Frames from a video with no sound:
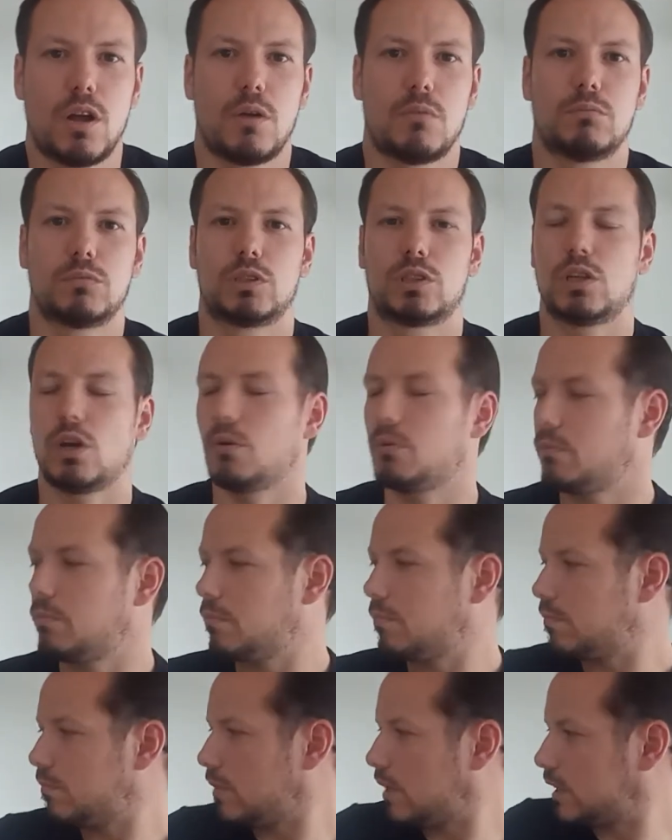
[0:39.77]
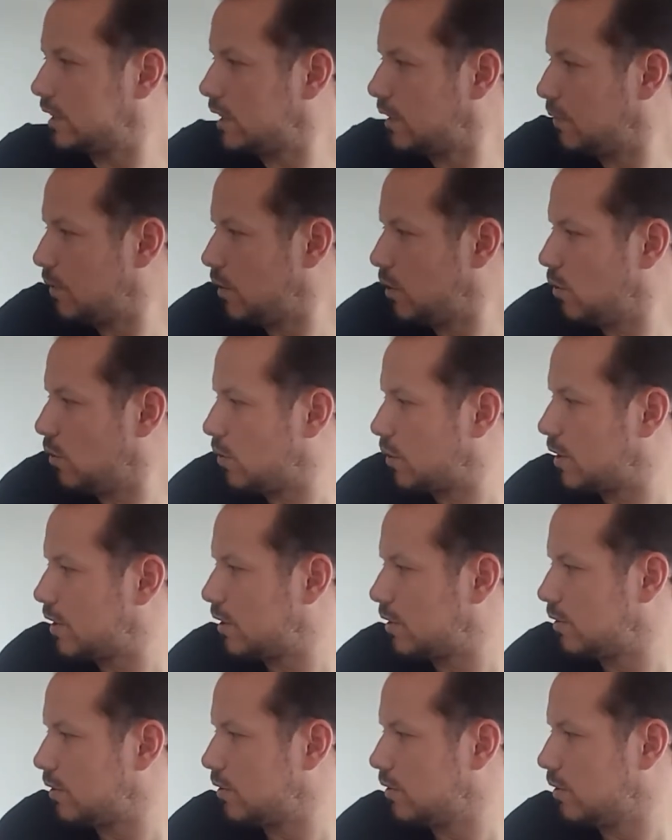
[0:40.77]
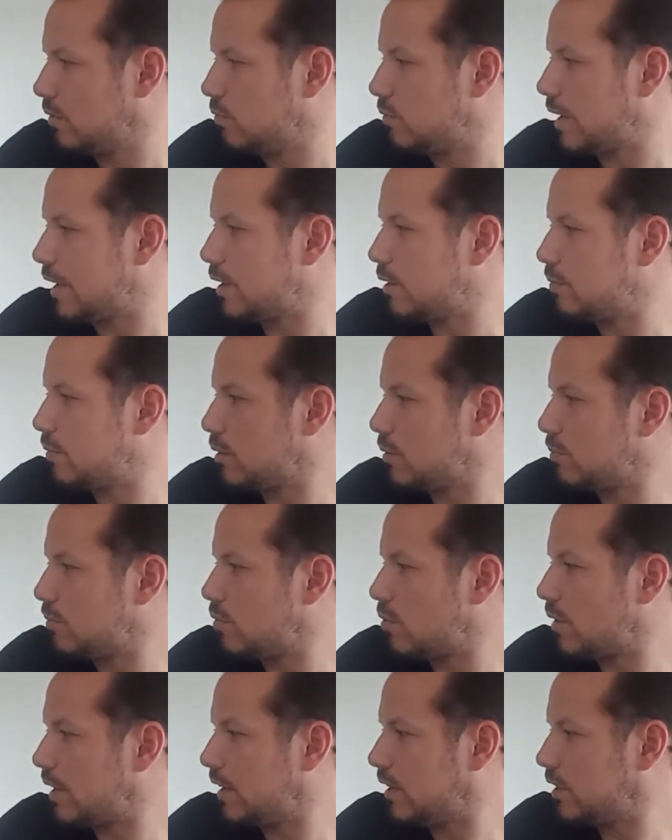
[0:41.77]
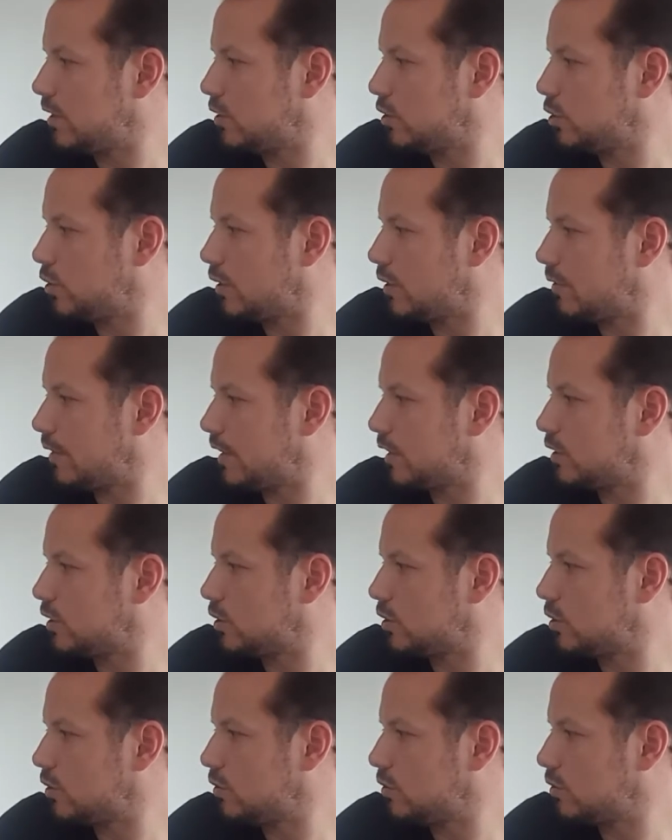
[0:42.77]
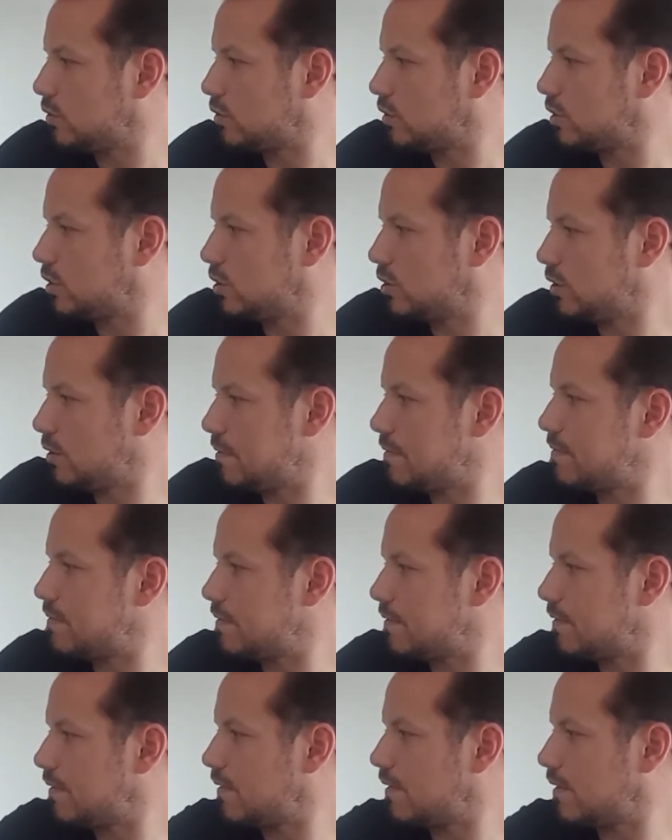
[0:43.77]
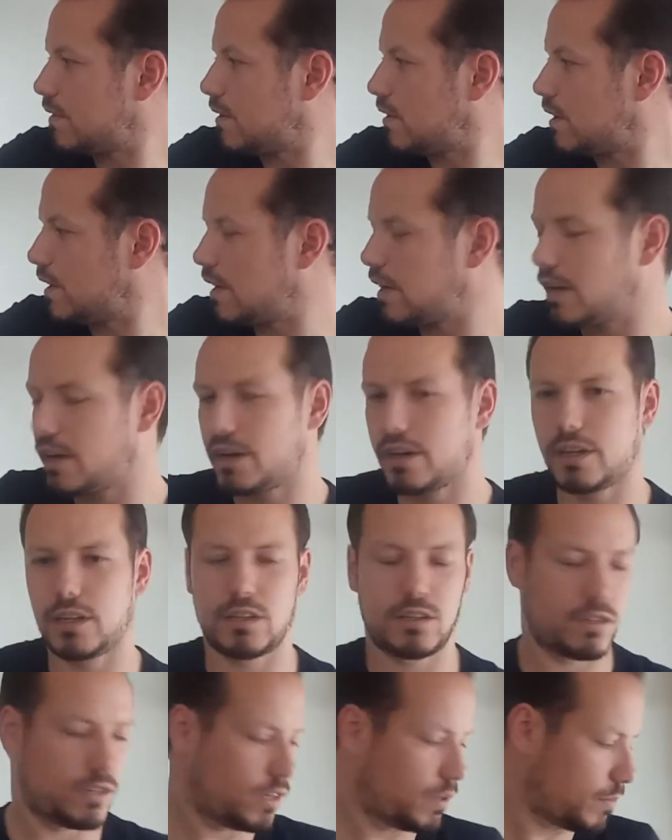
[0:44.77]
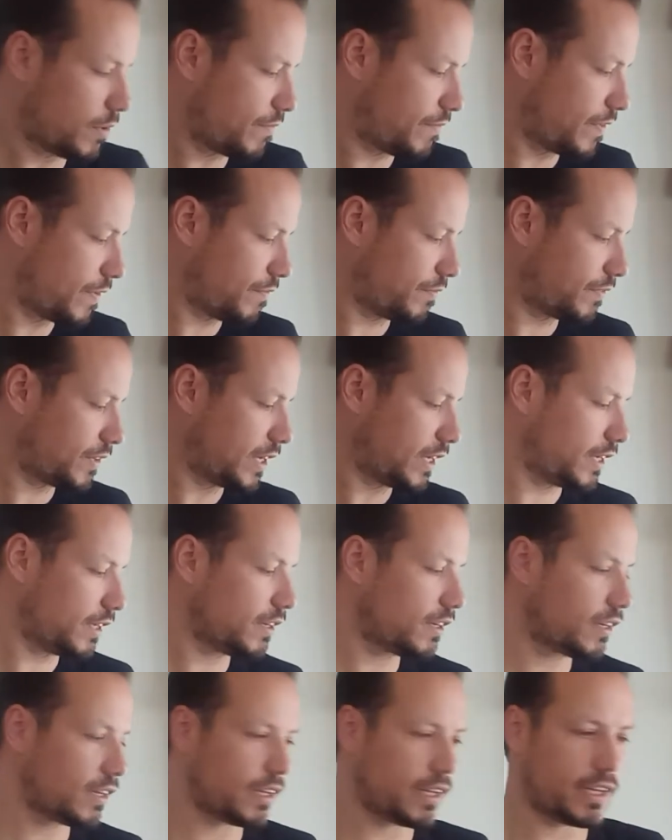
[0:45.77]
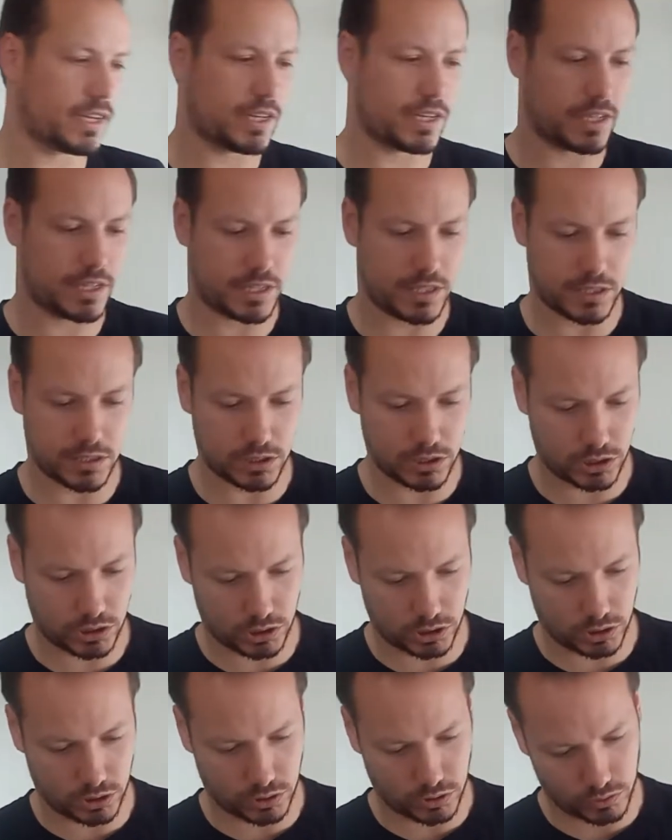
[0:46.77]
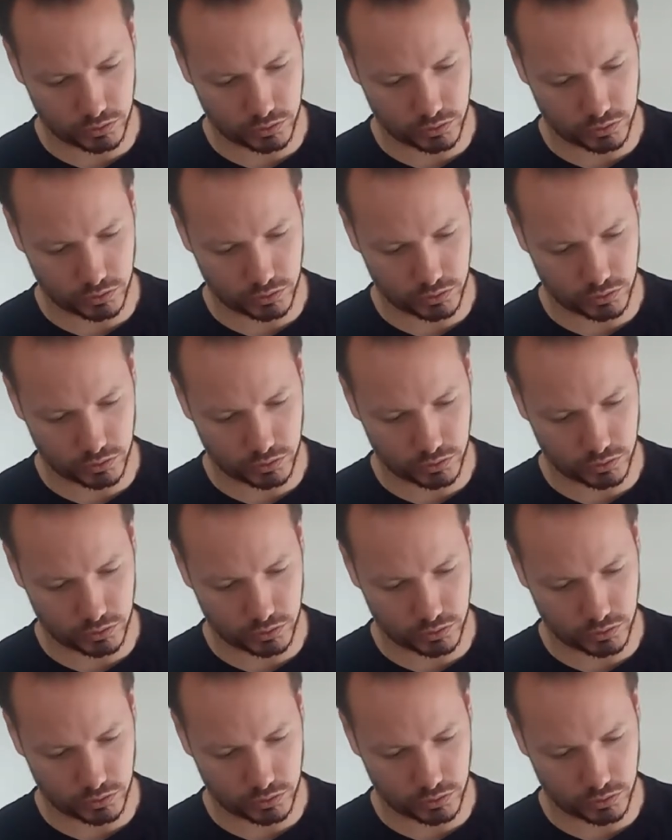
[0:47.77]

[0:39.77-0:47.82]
so let's have a look. Random number generator, do your stuff. And number 15 is